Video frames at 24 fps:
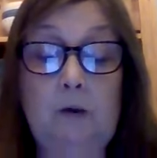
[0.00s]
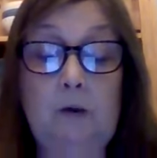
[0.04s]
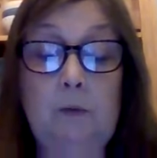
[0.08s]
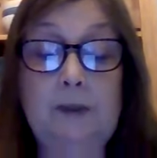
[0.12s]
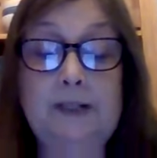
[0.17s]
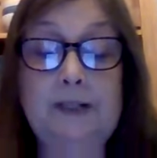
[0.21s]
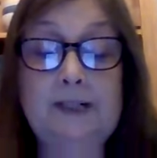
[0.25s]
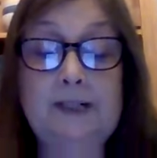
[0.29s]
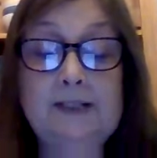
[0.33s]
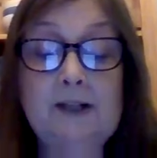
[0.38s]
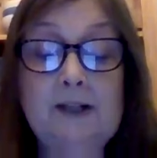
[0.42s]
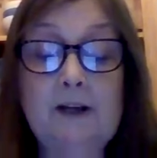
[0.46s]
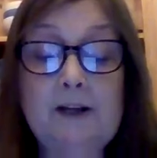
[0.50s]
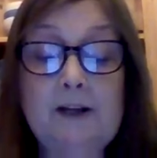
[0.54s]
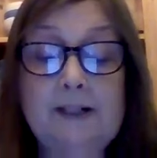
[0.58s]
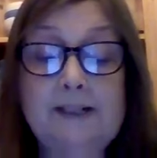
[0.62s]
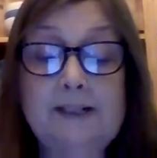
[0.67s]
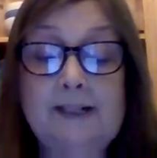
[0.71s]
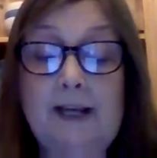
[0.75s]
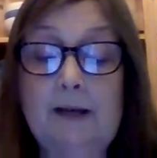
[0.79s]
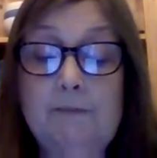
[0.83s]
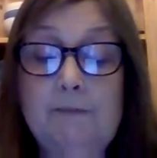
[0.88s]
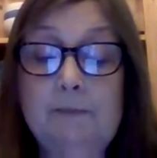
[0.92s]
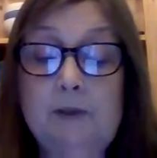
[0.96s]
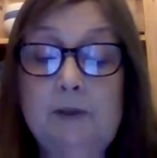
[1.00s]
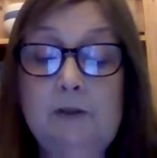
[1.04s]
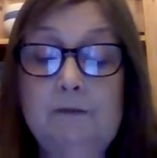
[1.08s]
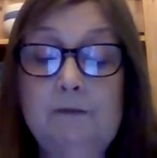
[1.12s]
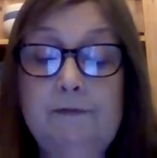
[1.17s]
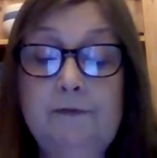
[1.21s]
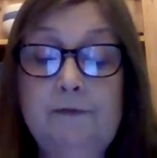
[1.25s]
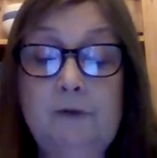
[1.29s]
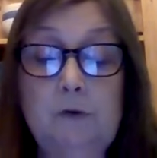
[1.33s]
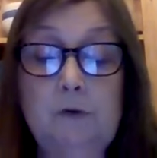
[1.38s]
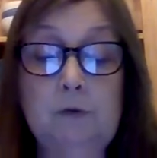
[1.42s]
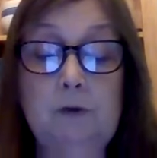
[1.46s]
When his eyes happened to
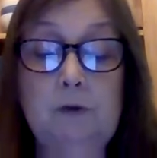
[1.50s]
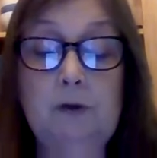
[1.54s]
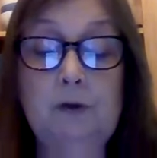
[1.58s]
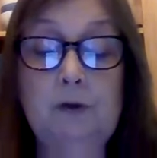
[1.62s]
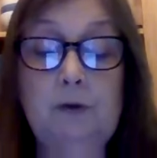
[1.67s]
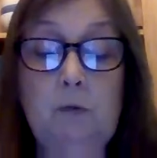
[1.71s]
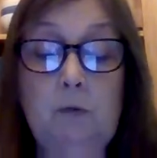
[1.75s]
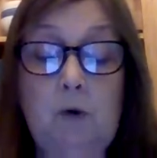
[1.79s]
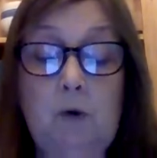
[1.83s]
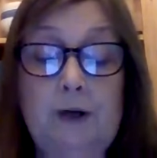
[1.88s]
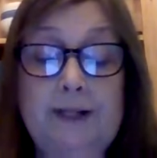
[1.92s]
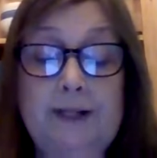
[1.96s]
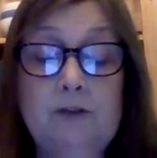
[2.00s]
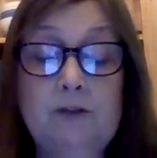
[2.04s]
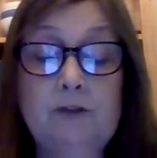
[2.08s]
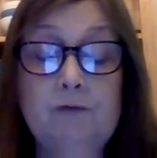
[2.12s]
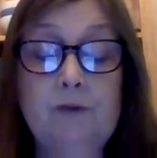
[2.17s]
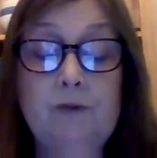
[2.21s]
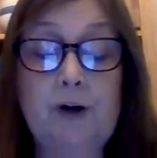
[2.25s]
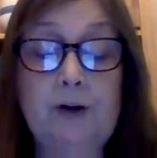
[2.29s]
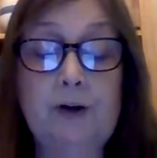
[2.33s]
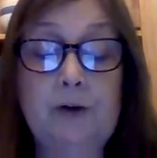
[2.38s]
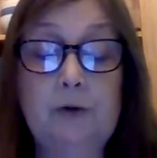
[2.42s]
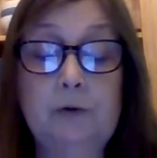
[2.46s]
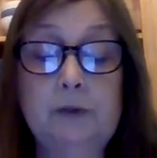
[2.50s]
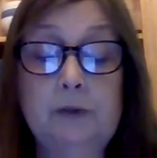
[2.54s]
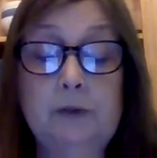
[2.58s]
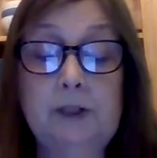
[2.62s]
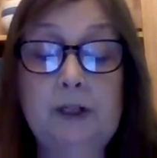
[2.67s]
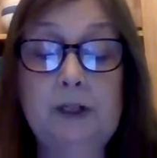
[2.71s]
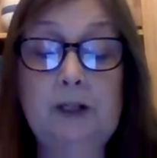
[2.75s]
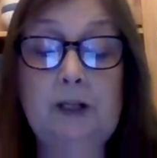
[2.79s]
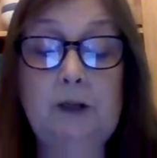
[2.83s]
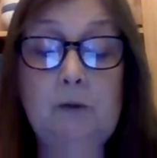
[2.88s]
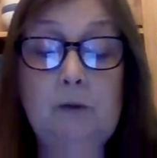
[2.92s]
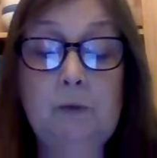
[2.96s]
fall on the white road
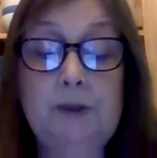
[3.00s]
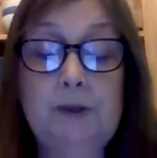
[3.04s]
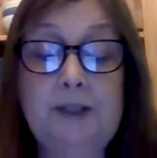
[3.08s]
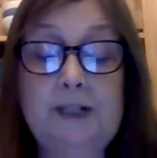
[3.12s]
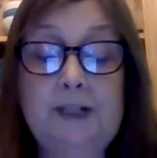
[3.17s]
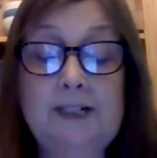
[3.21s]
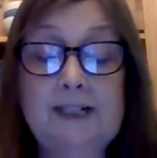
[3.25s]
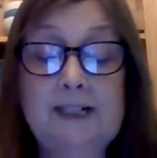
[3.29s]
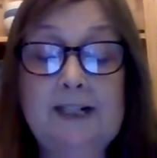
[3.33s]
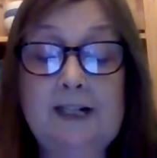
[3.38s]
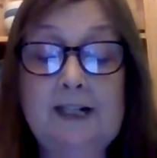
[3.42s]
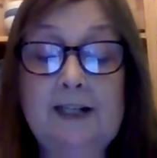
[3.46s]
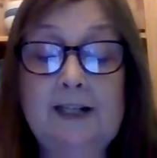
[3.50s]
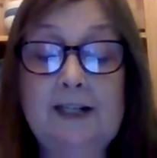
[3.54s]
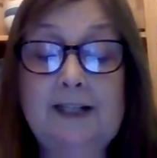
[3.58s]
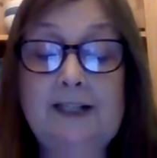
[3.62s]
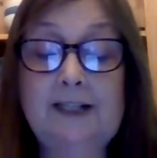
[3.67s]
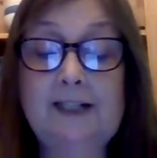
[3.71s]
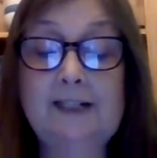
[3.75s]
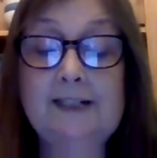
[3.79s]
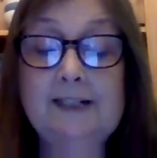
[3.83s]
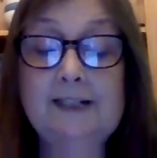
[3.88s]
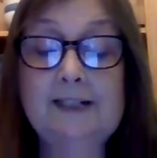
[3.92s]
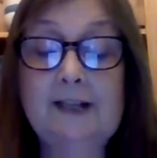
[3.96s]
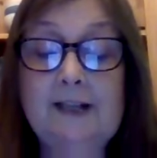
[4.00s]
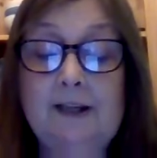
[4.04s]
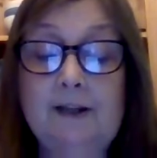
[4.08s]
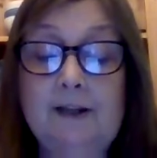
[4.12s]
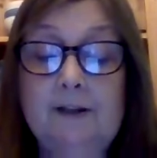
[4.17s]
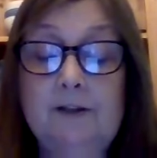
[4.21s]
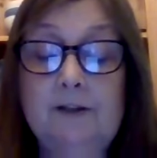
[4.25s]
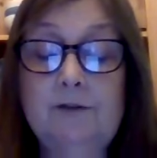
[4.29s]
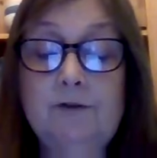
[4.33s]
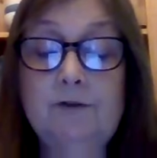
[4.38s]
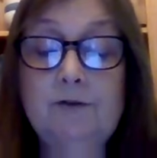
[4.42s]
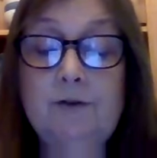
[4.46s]
where the declining
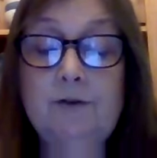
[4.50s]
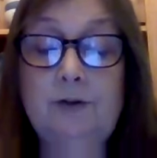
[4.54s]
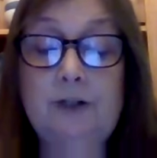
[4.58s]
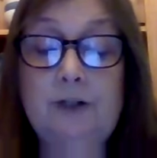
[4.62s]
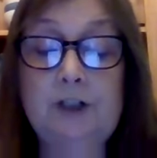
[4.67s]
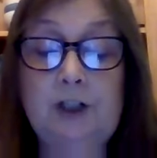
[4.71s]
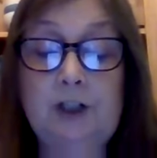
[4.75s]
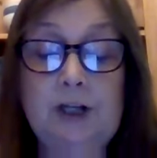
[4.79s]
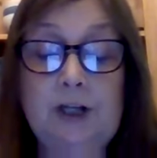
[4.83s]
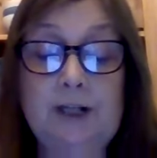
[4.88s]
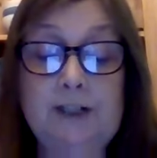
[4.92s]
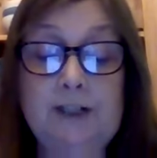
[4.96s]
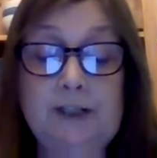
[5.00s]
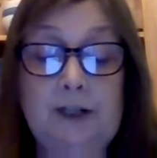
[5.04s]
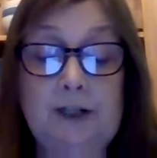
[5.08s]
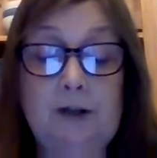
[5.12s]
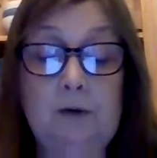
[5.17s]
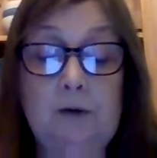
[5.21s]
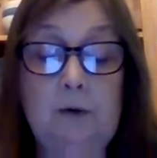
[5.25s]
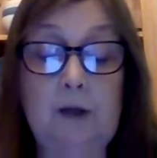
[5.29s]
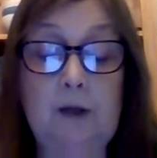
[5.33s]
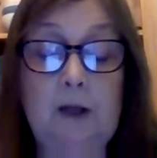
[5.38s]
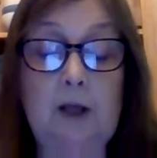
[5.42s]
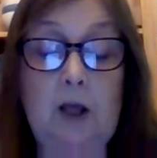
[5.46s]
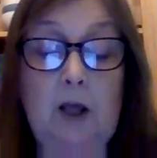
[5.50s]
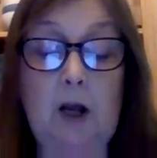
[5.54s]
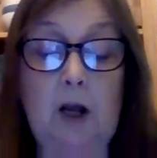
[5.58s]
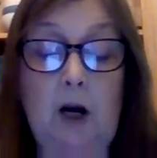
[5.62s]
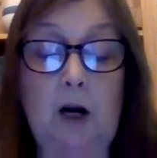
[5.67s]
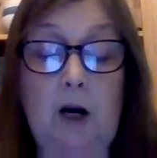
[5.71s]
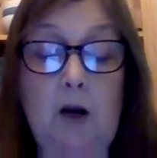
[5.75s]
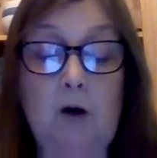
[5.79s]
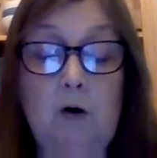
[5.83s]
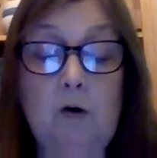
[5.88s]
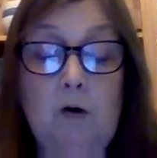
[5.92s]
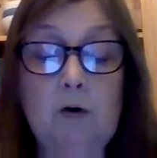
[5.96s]
sun threw his shadow,
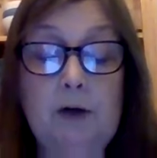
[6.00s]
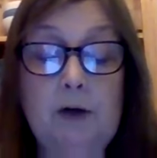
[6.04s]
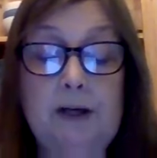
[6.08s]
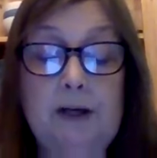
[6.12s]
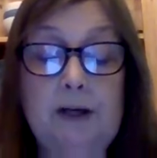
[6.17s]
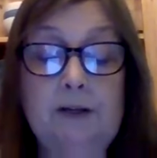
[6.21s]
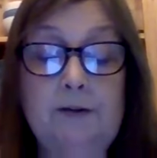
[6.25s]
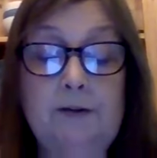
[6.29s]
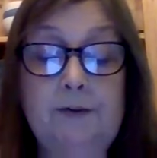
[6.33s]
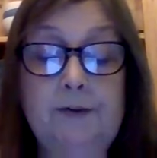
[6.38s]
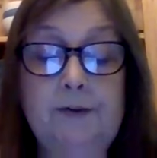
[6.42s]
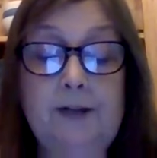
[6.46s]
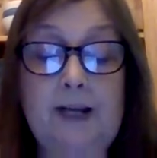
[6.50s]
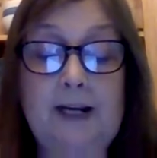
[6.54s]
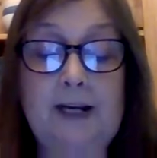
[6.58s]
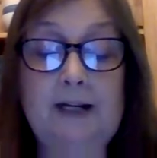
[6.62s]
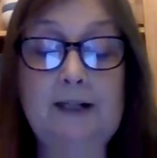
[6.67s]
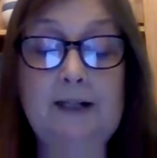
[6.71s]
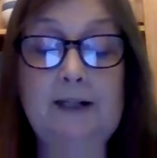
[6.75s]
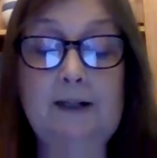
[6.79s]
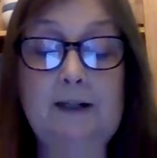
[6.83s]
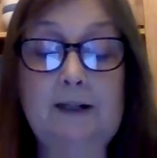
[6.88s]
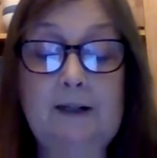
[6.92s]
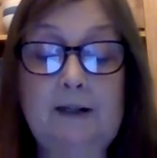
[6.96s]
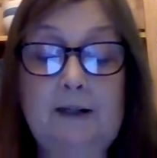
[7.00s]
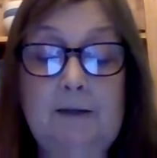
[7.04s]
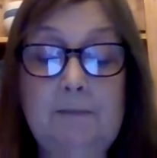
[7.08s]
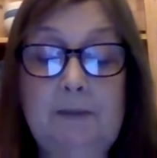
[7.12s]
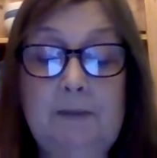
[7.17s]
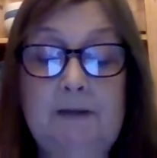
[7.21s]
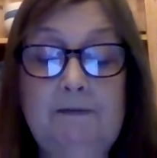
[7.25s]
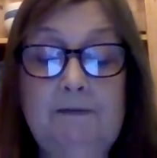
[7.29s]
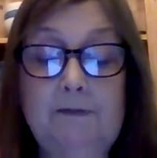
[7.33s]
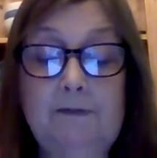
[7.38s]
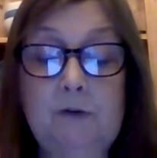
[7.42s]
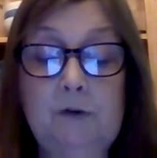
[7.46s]
long and thin,
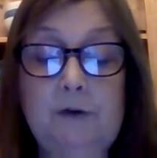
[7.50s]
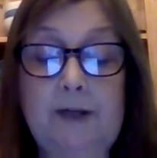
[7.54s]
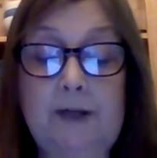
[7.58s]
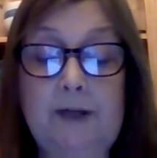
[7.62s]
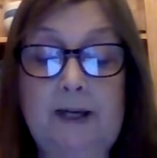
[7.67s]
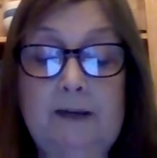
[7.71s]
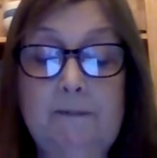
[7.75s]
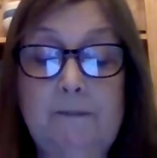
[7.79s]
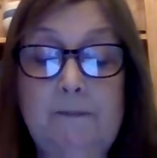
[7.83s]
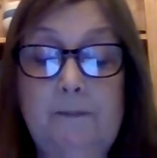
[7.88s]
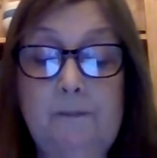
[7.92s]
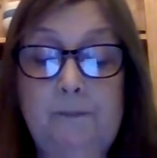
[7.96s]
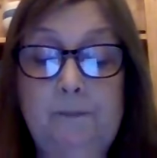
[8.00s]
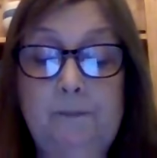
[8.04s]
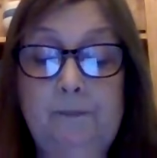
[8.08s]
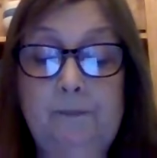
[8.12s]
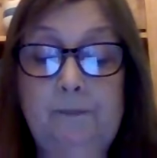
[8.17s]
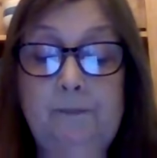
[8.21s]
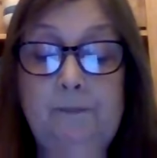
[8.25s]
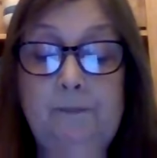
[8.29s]
before him,